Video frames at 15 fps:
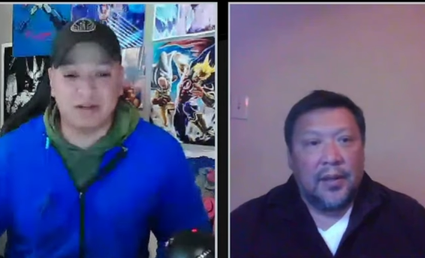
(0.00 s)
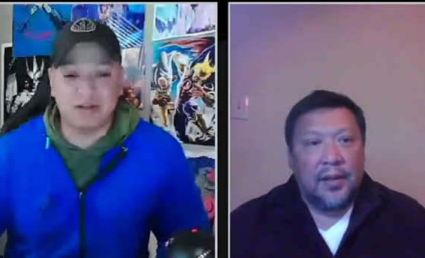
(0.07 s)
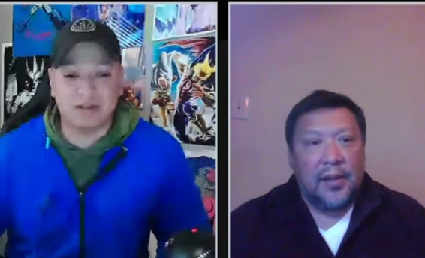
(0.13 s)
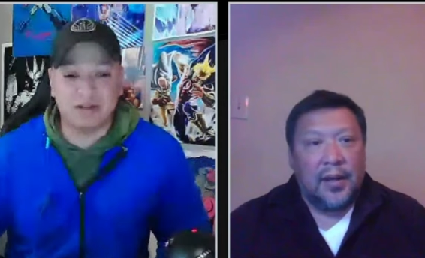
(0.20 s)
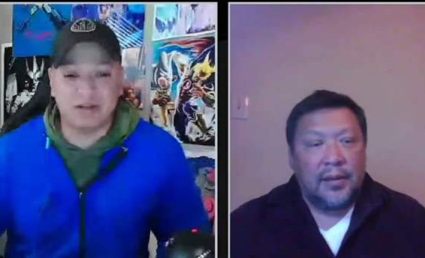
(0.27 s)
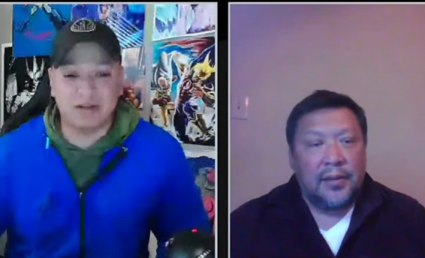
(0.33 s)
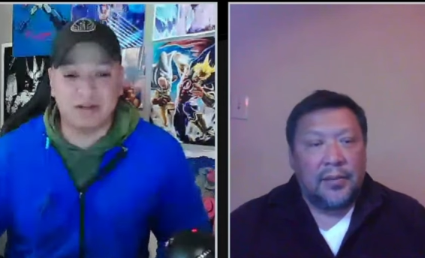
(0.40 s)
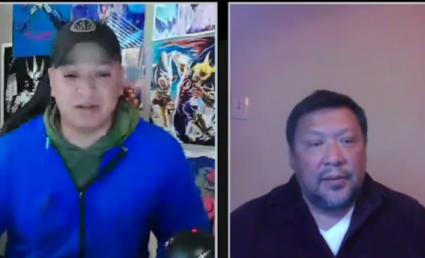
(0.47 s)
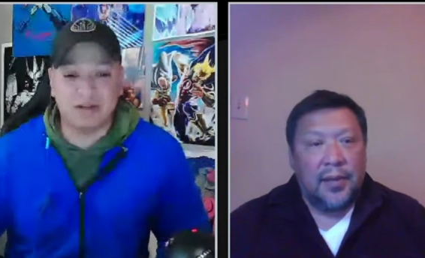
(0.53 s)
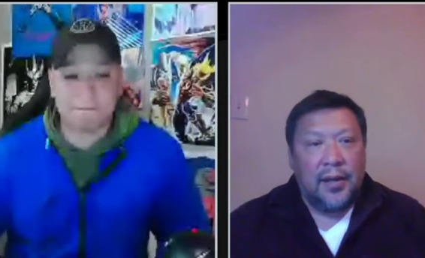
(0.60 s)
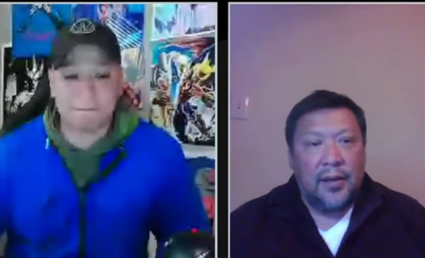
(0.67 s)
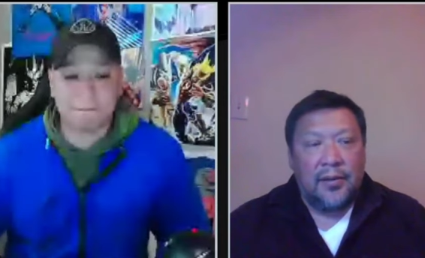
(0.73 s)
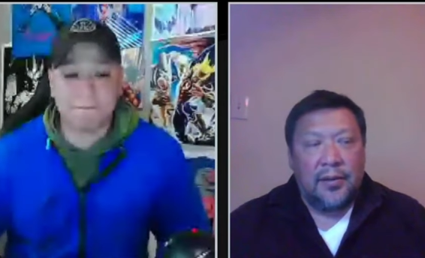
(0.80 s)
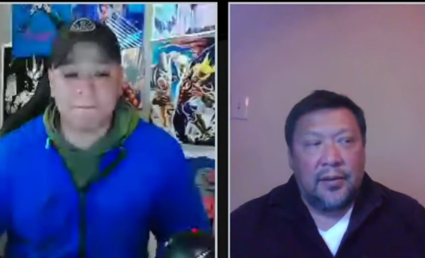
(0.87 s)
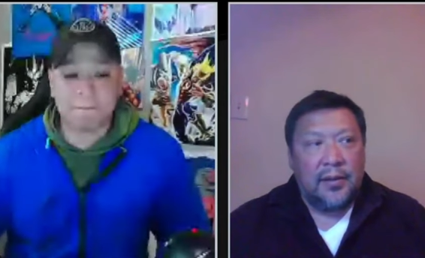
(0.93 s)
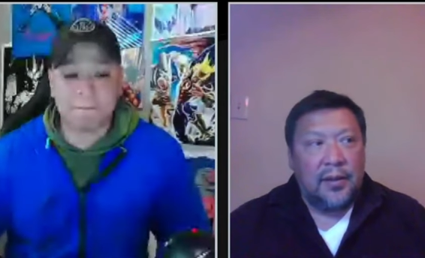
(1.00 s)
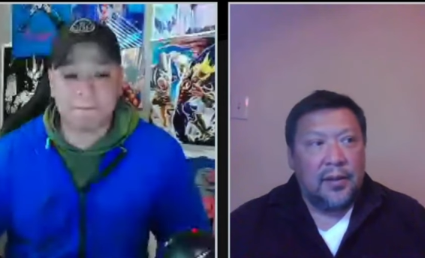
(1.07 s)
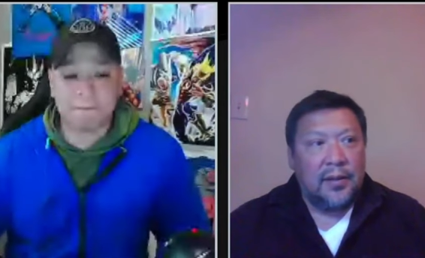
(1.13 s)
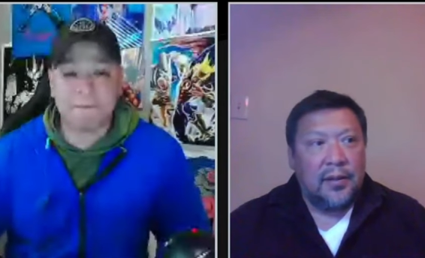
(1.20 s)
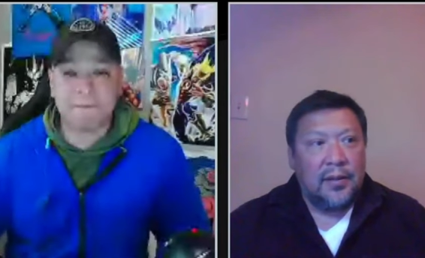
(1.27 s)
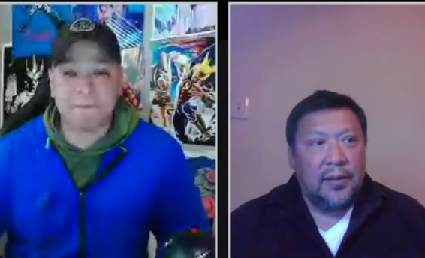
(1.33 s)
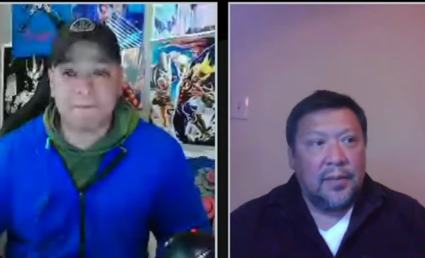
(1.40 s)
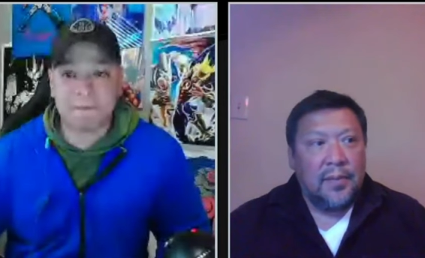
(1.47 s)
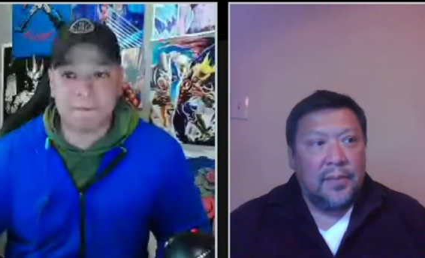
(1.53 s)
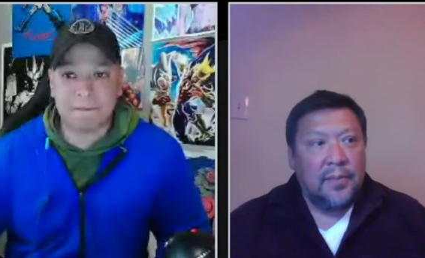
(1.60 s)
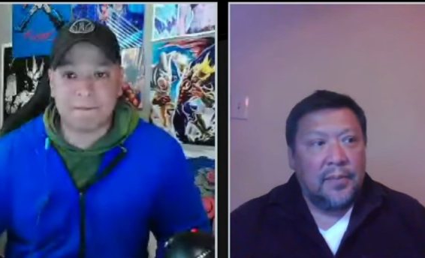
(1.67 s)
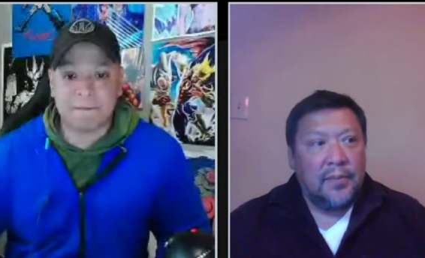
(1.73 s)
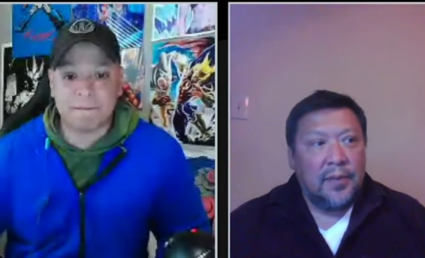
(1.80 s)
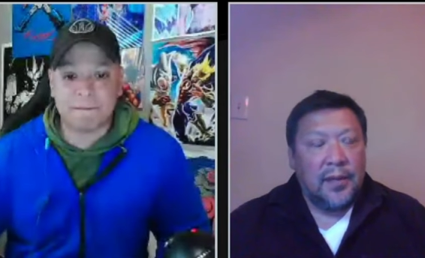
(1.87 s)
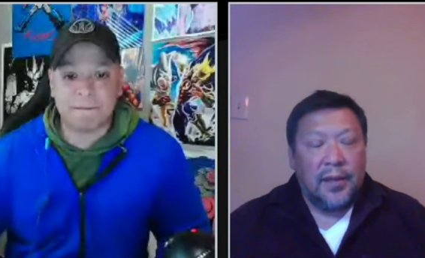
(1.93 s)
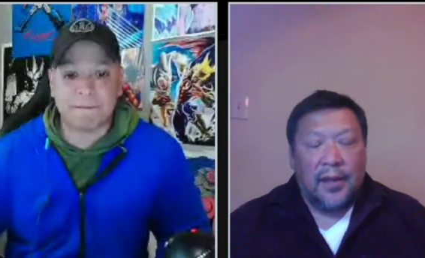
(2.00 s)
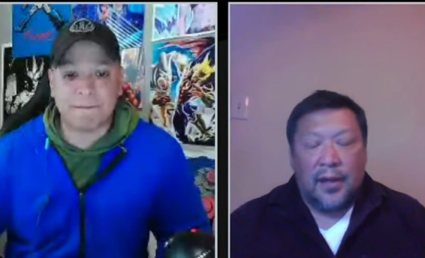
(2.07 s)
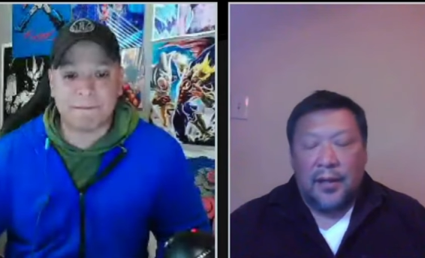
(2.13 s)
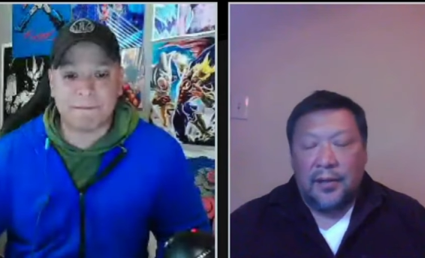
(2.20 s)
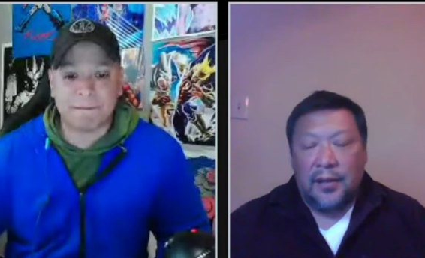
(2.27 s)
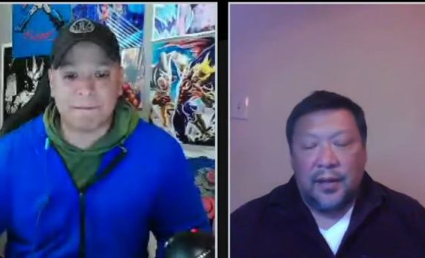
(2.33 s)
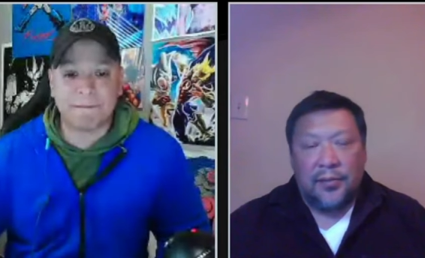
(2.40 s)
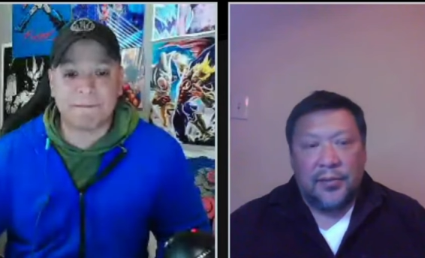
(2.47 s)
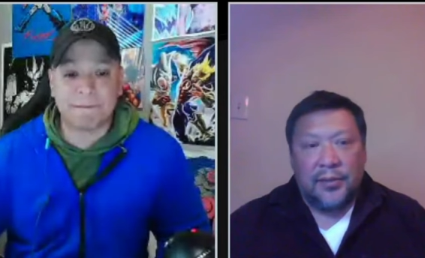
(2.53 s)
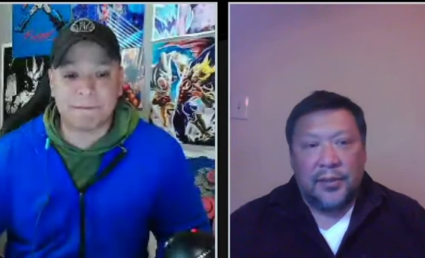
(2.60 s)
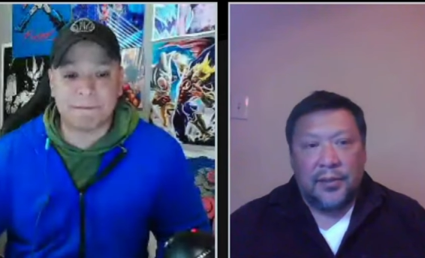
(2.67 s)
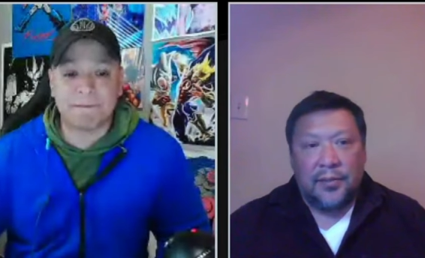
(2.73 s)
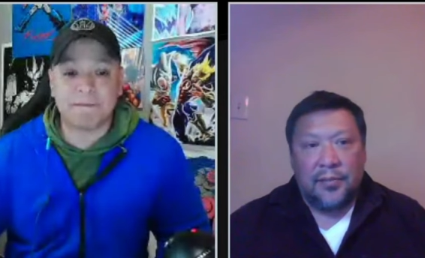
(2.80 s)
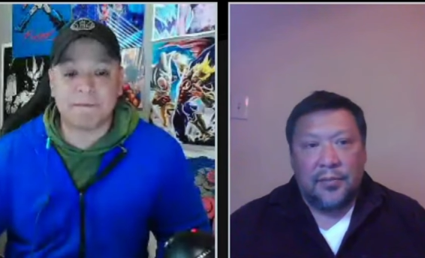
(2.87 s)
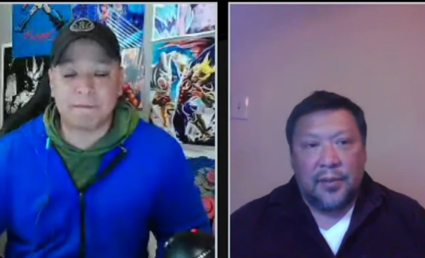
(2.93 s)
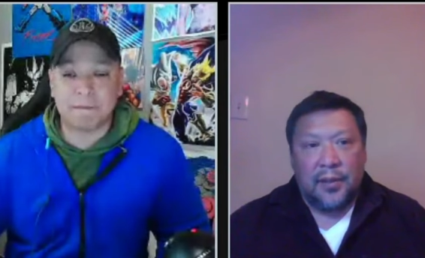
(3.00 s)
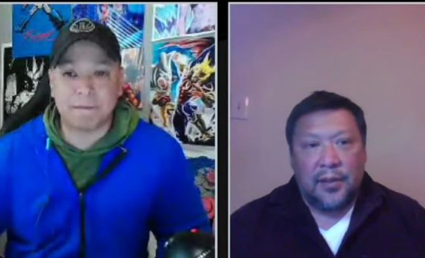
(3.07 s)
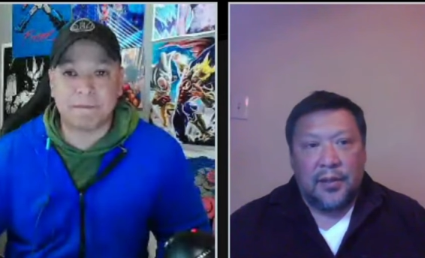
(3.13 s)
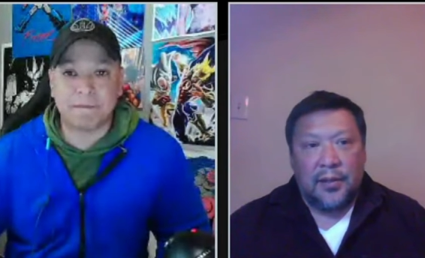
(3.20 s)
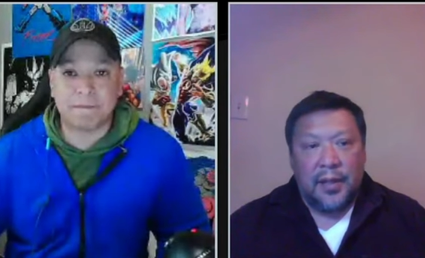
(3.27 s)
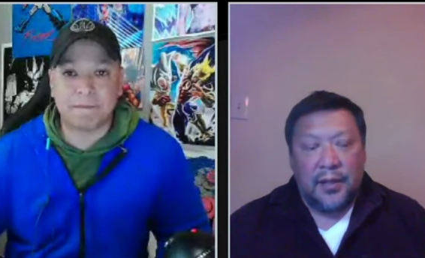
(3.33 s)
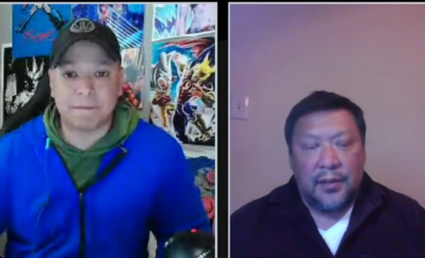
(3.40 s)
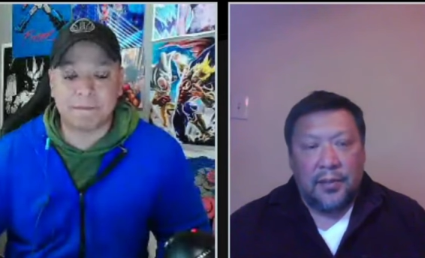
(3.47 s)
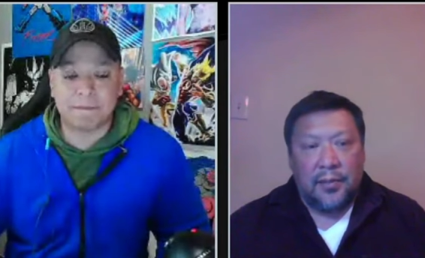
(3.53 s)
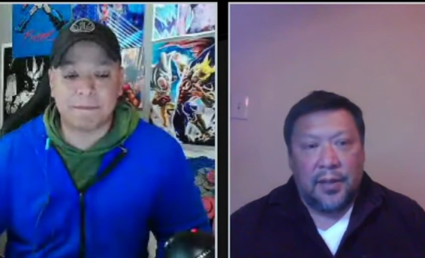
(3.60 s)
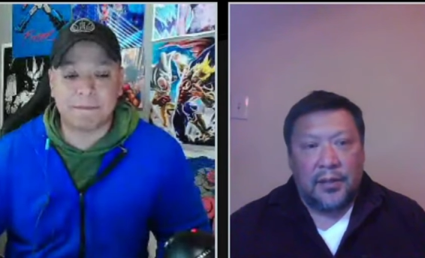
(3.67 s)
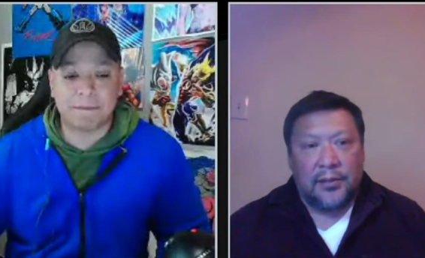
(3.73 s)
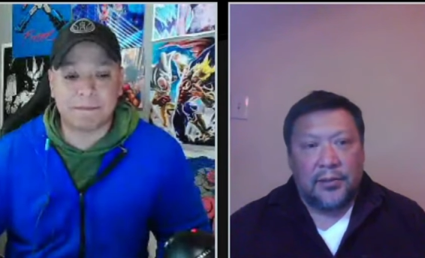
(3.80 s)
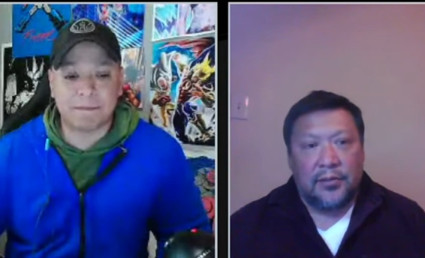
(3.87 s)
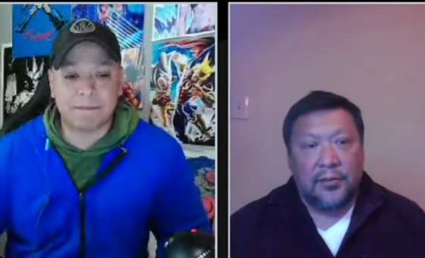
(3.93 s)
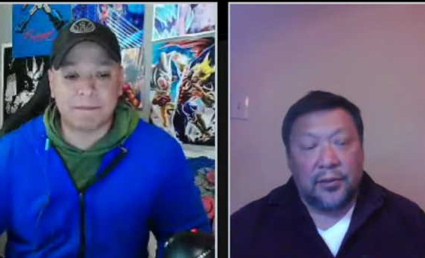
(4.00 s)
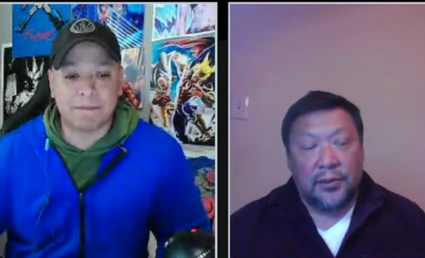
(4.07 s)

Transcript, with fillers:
Speaker 1: knocked him down and, and, and I had never seen him uh, that mm-hmm. demonstrative.